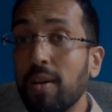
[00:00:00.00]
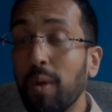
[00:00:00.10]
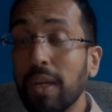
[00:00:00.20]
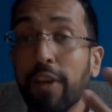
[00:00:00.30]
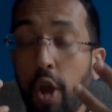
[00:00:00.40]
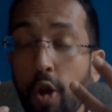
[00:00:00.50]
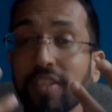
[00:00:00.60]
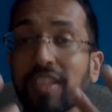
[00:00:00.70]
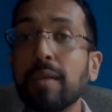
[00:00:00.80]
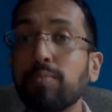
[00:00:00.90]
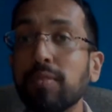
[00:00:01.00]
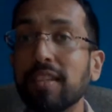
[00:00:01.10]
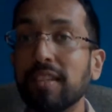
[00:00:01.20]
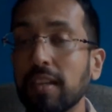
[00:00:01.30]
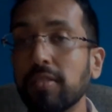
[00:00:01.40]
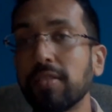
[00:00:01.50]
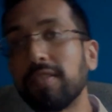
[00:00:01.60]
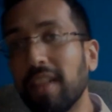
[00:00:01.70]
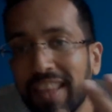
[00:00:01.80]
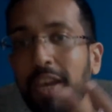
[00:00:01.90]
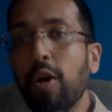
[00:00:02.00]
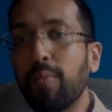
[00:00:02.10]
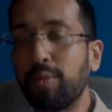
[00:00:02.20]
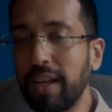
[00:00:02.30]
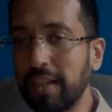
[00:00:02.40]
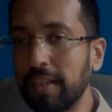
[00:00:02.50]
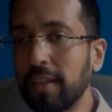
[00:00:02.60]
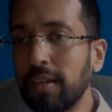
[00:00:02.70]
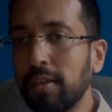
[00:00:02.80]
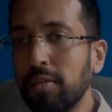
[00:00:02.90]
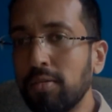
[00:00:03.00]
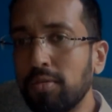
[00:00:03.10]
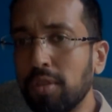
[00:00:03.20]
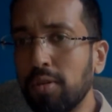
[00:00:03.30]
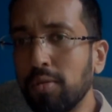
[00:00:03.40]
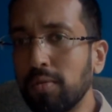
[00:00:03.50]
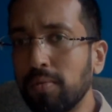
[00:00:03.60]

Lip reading: whatever concept it is that they are praying. So,